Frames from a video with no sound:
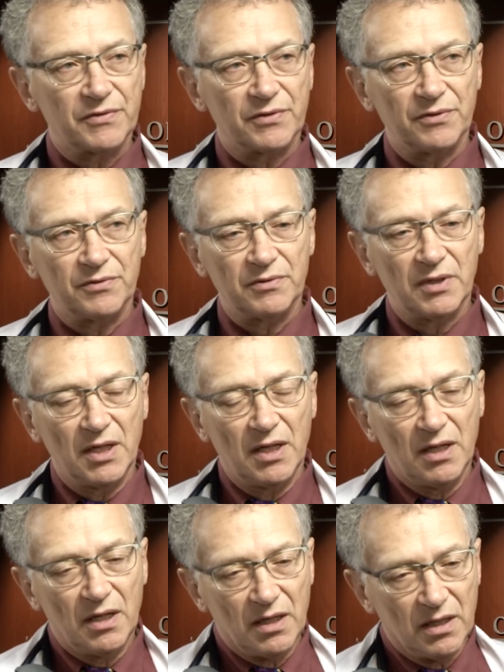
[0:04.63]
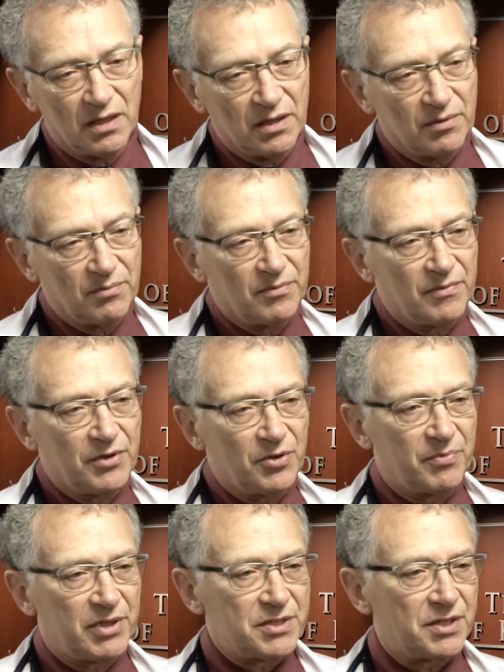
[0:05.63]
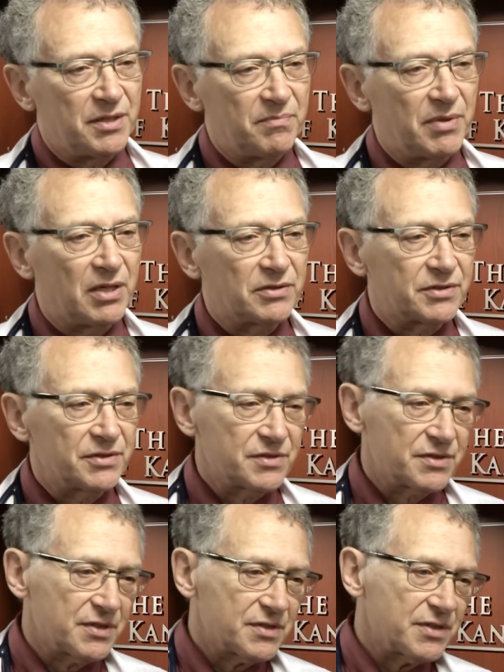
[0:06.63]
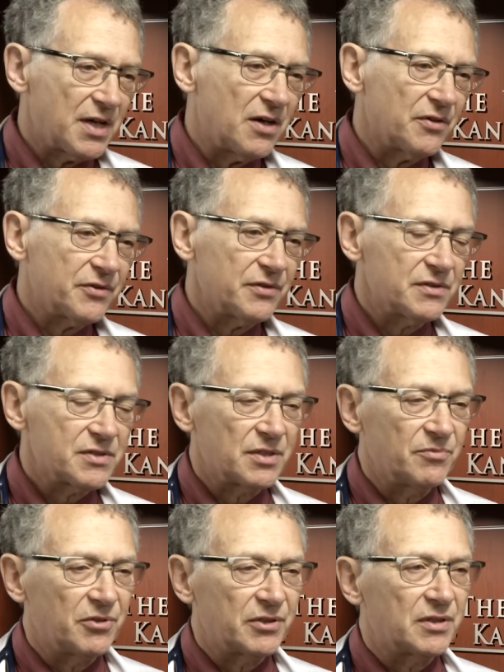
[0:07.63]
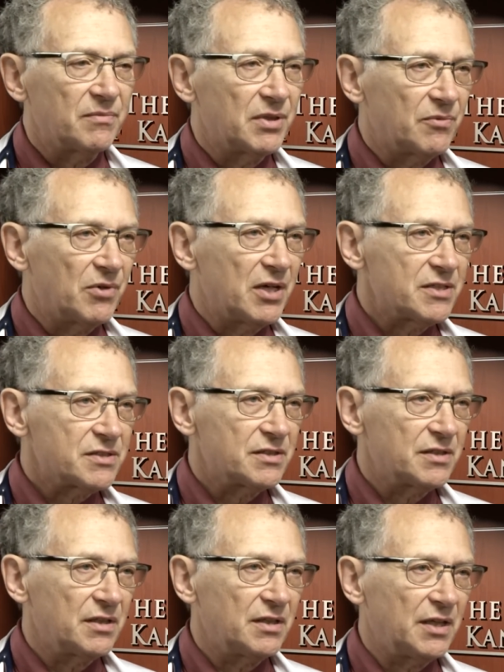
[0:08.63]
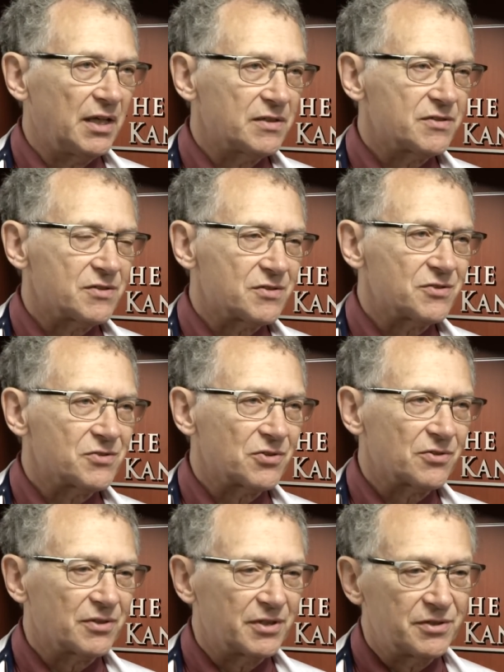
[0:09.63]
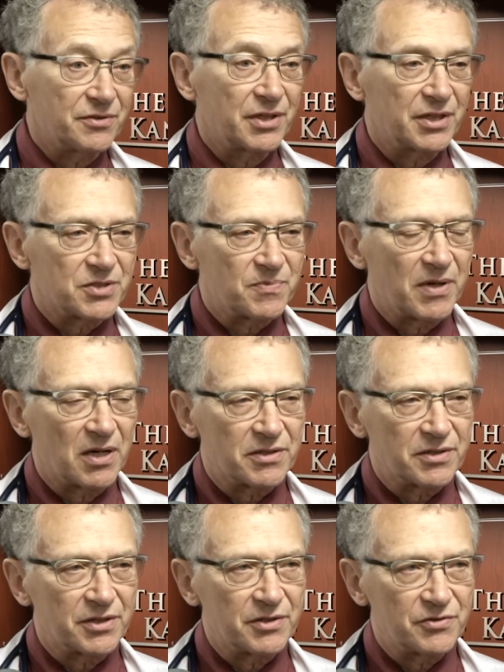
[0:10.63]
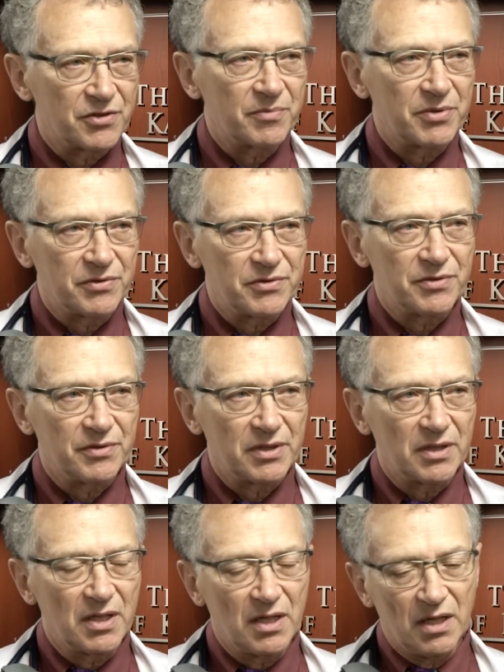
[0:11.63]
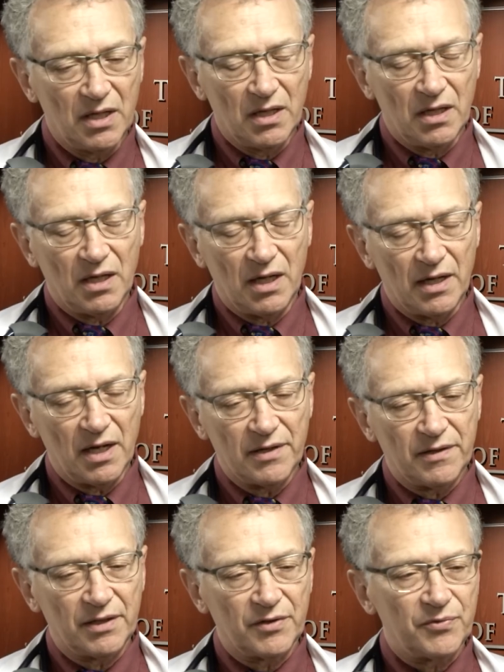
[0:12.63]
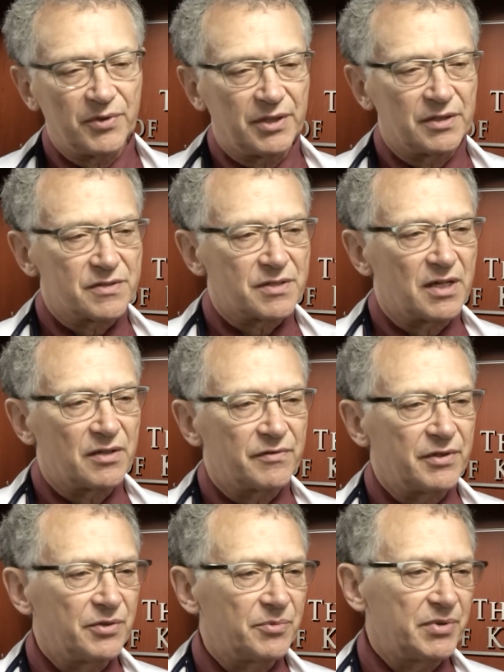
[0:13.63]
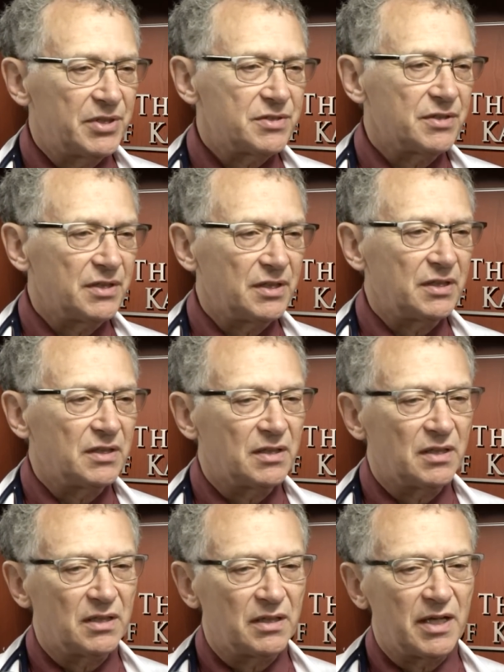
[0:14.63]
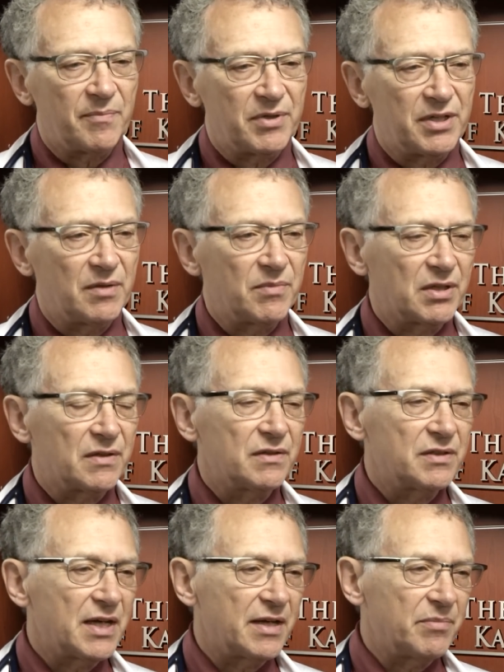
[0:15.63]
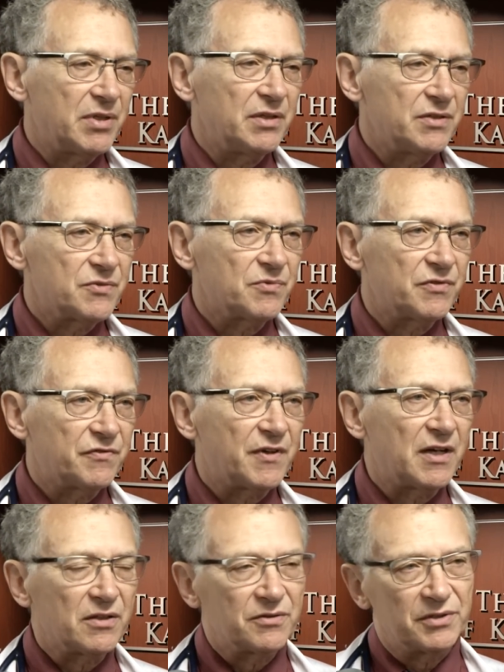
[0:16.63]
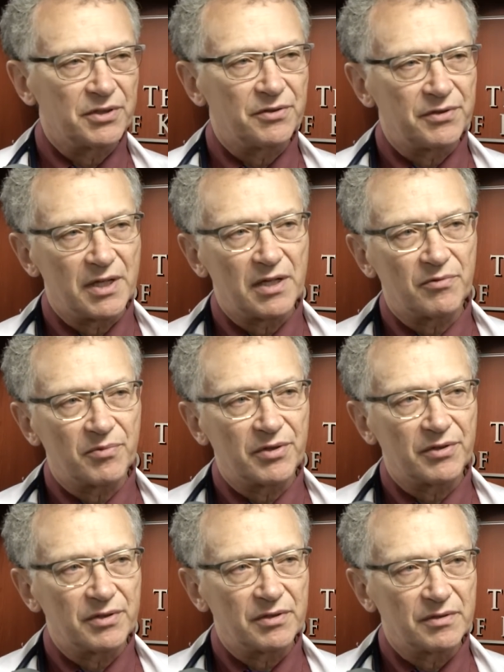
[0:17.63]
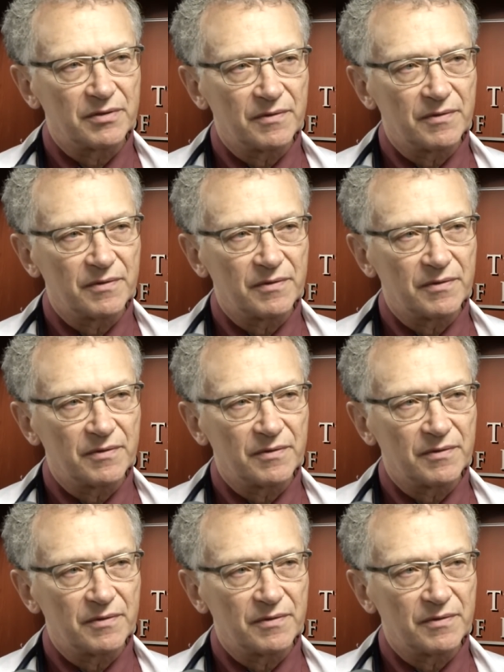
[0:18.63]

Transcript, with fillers: So um, the obesity belt is the South and somewhat the Midwest. Kansas is certainly doing its part to contribute to it. I, I think if we could solve the obesity uh, epidemic, the diabetes would follow and go down with it.